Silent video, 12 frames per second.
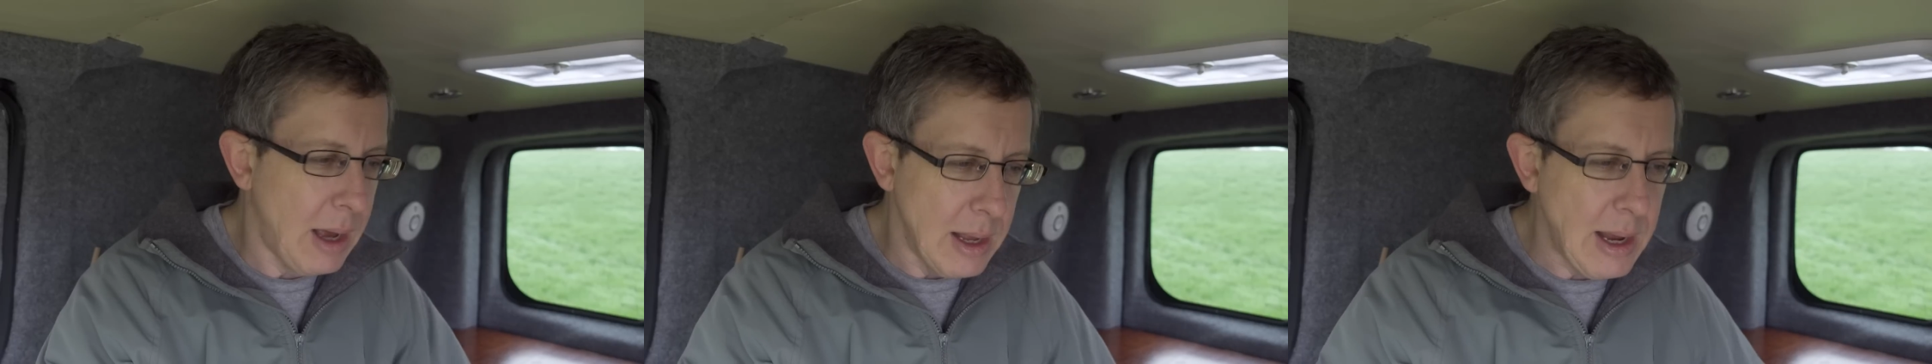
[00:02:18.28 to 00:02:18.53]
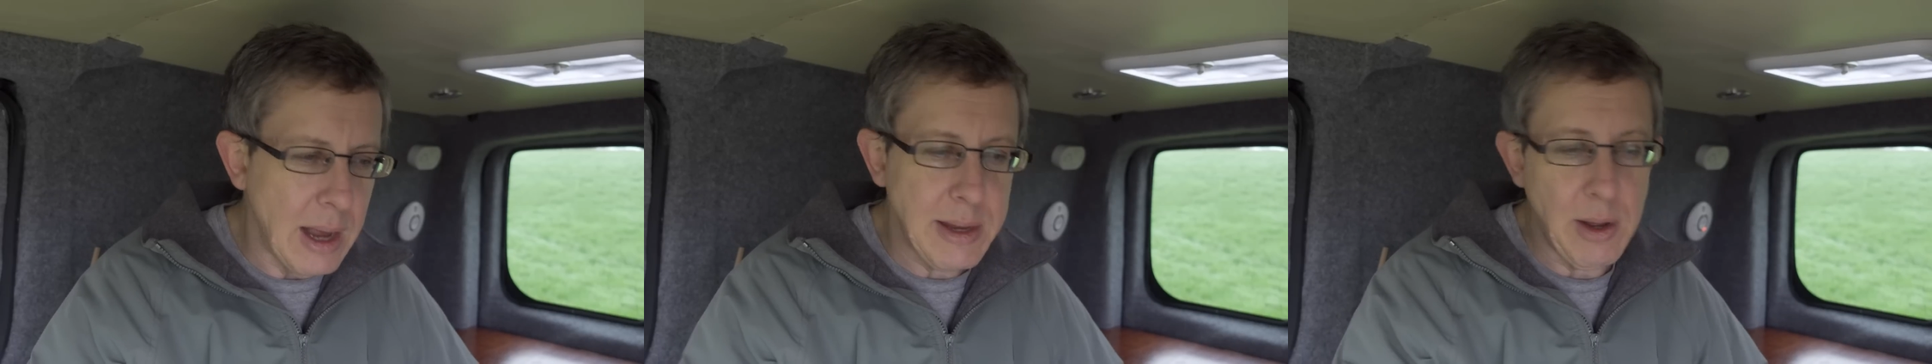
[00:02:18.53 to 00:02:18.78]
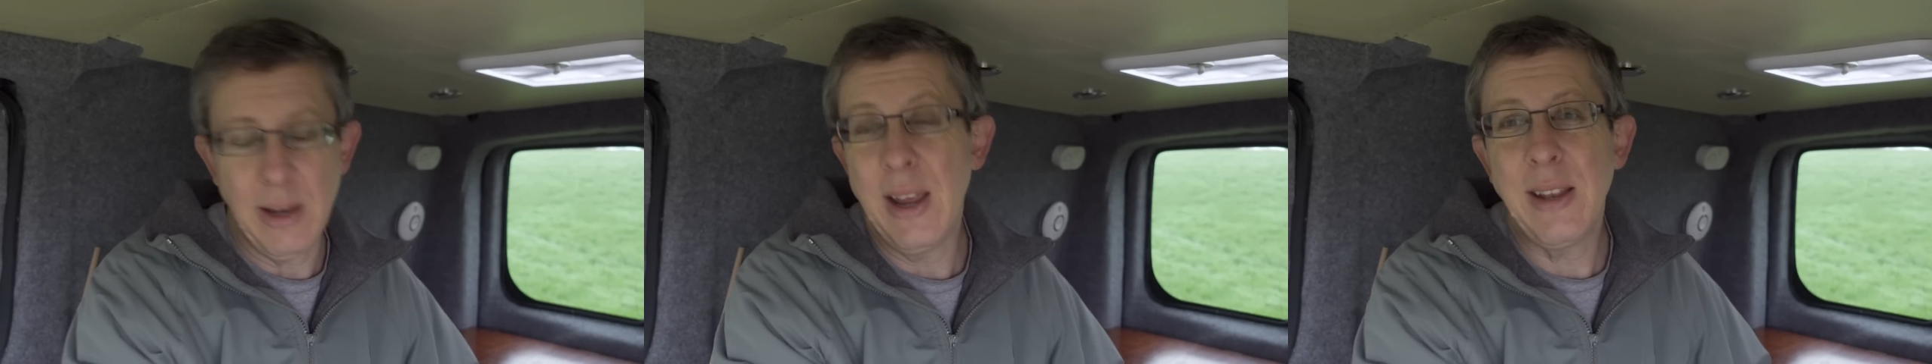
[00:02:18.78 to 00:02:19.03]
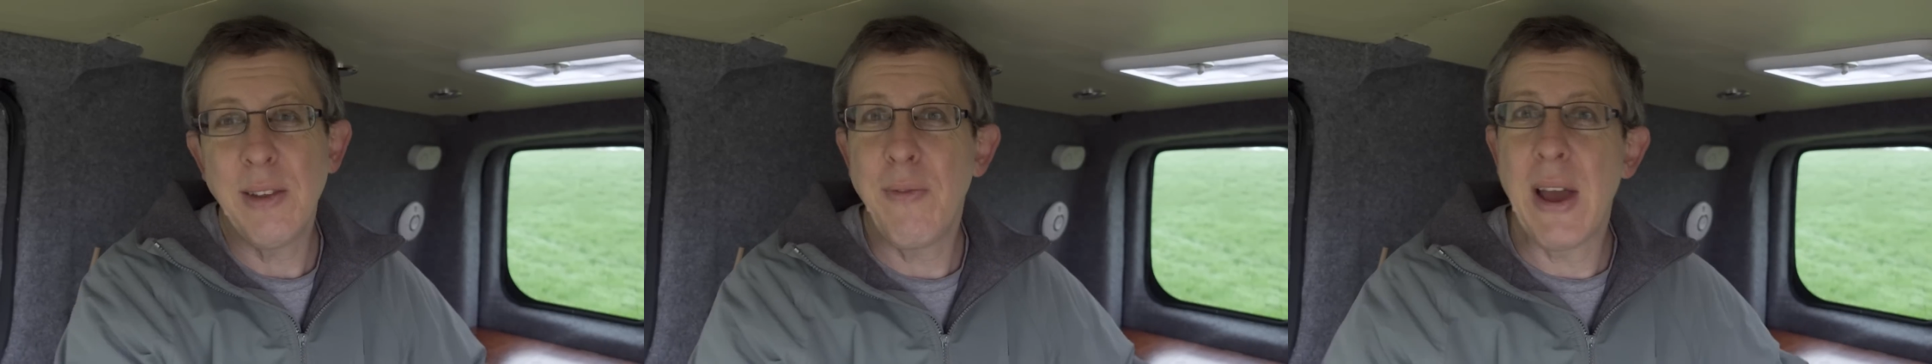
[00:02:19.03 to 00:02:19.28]

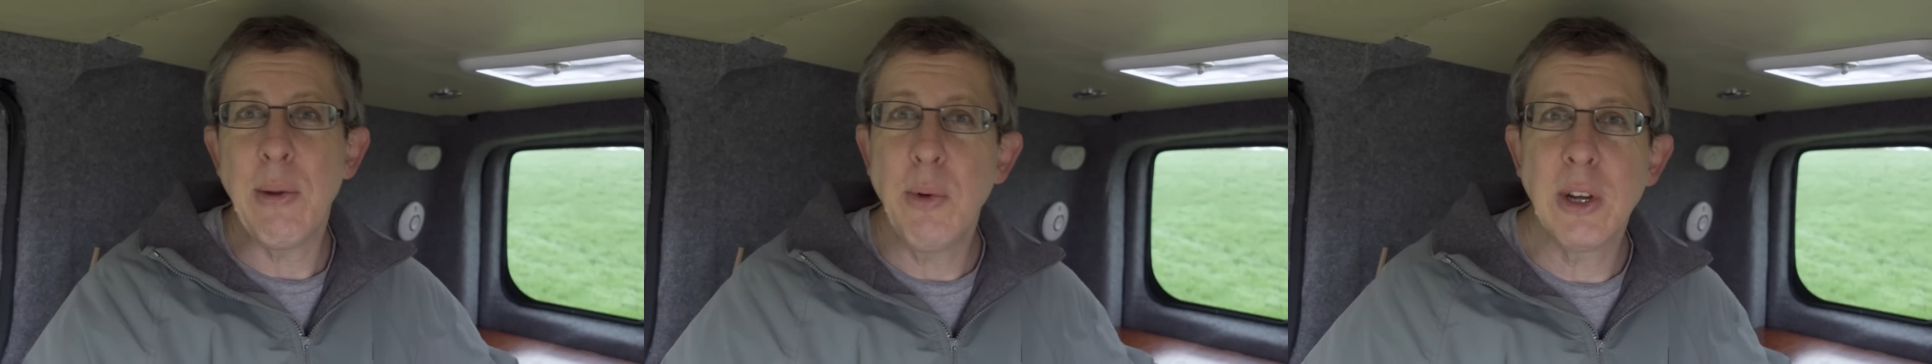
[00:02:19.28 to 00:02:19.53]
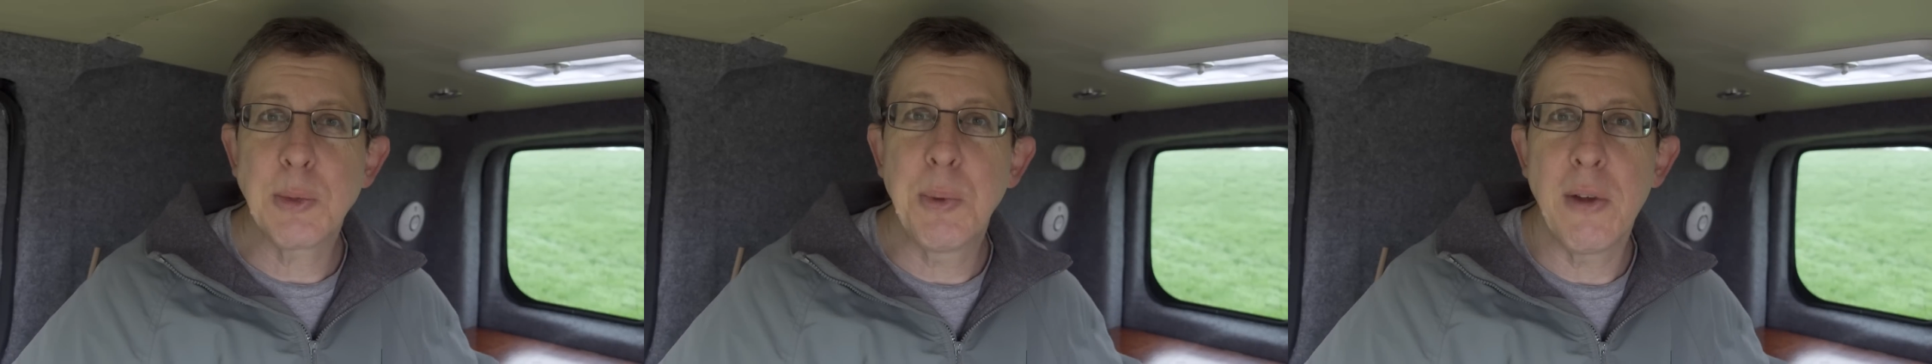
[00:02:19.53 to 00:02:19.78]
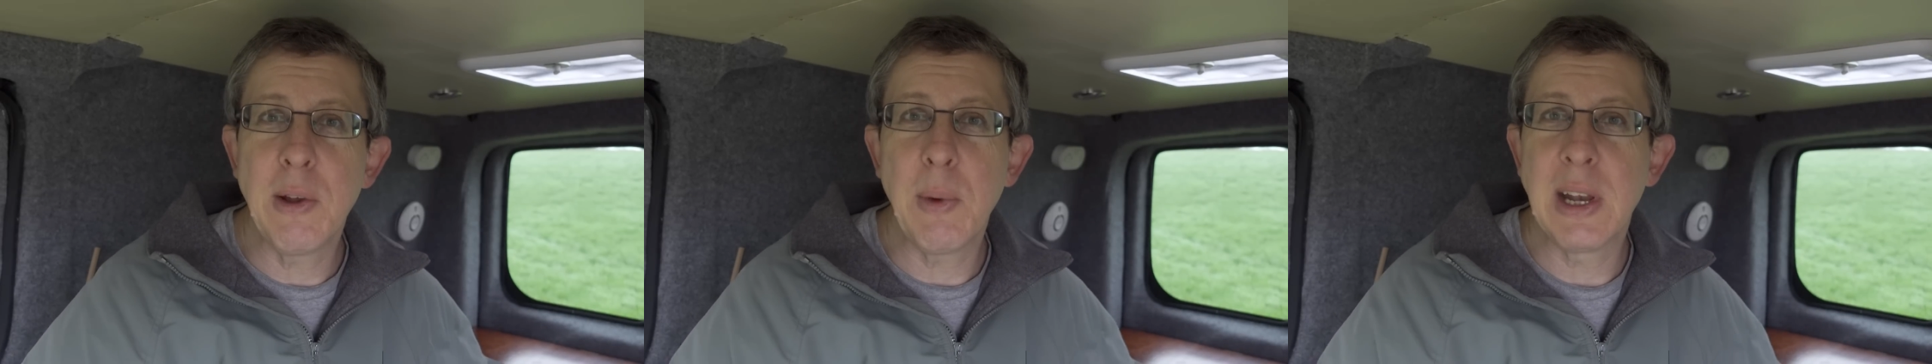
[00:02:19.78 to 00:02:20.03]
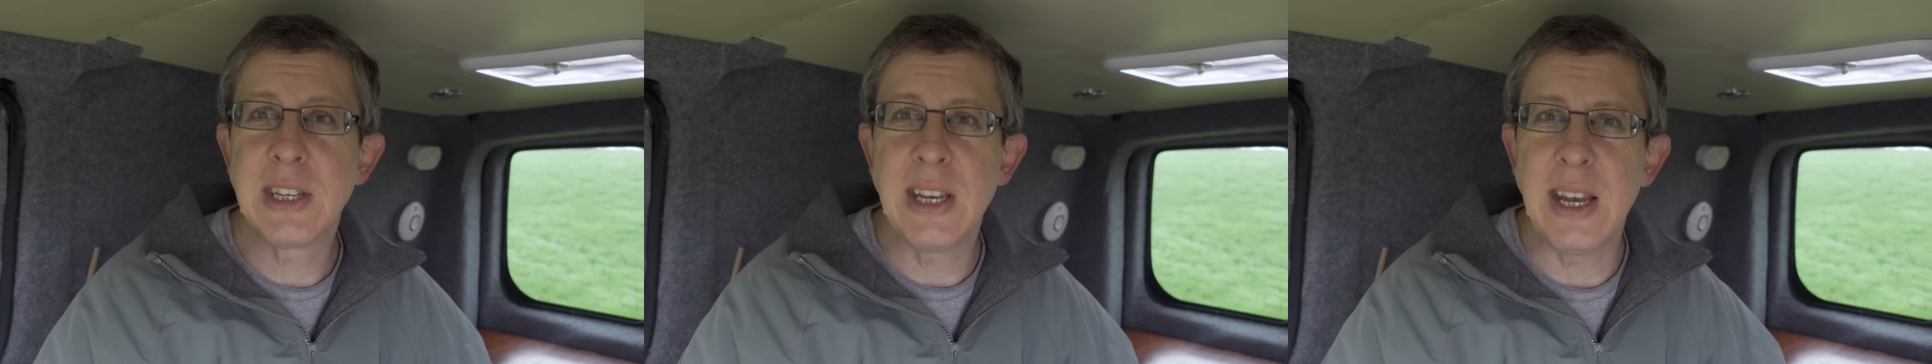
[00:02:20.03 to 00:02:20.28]
van works perfectly
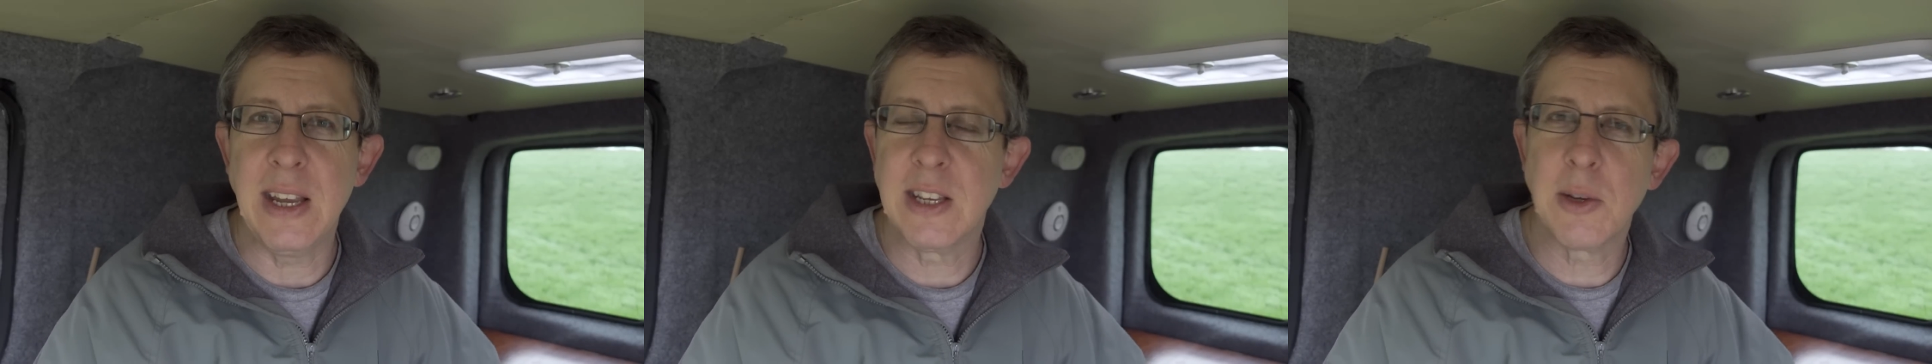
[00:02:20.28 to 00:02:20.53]
well as it is.